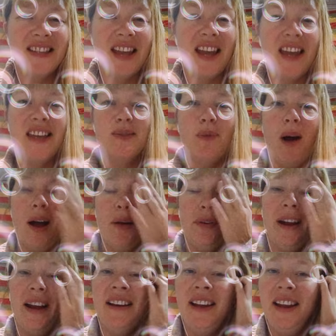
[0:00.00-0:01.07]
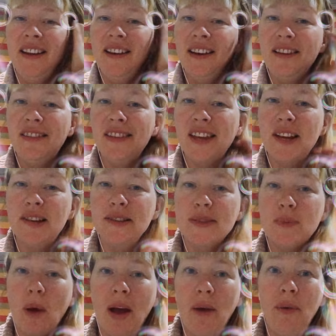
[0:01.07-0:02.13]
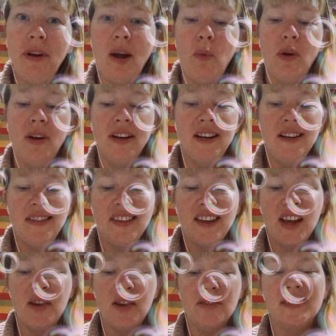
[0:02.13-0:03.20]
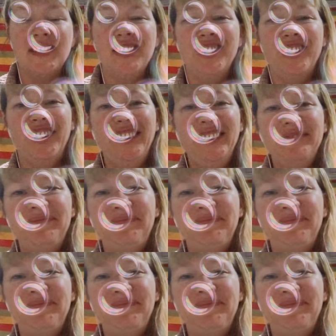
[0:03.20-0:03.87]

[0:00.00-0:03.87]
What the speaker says: knees. Why would I need anything else? Why would I want anything else, you know?